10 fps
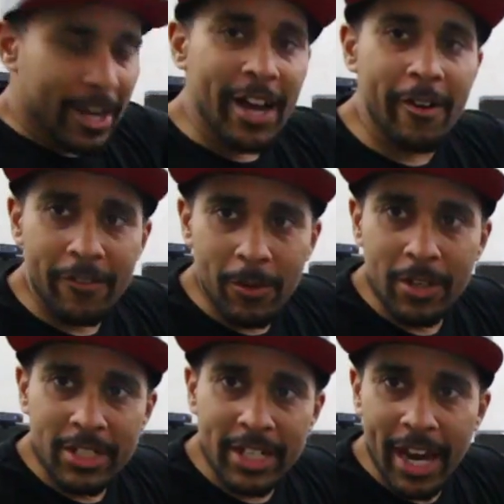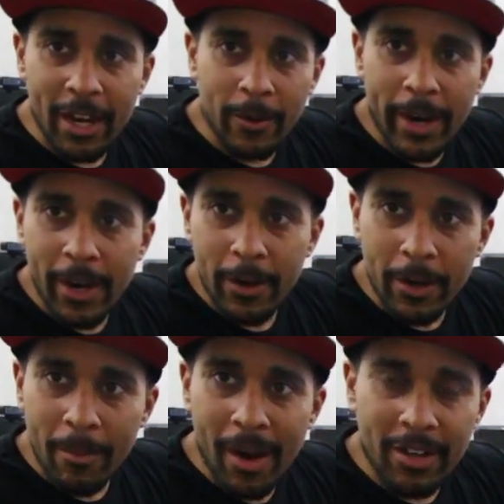you got, if you want your Gatorade or
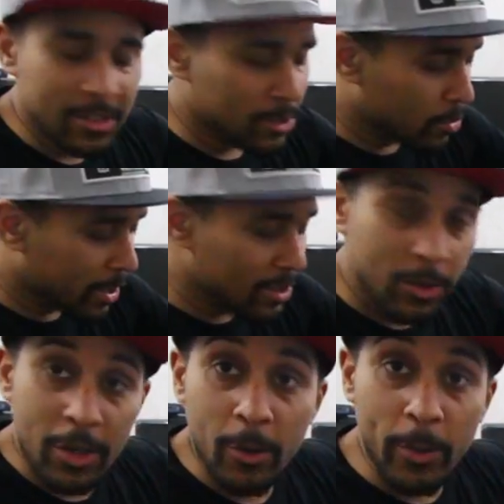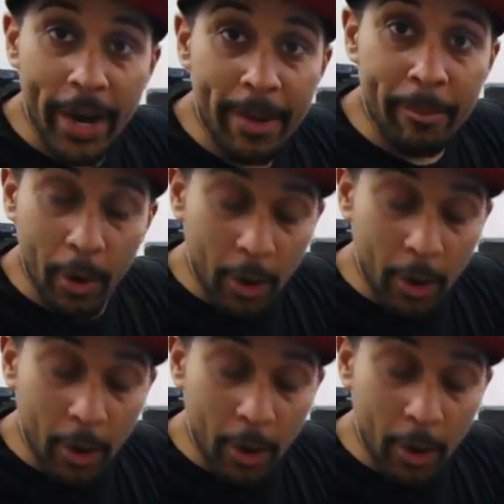your Monster drinks or your Red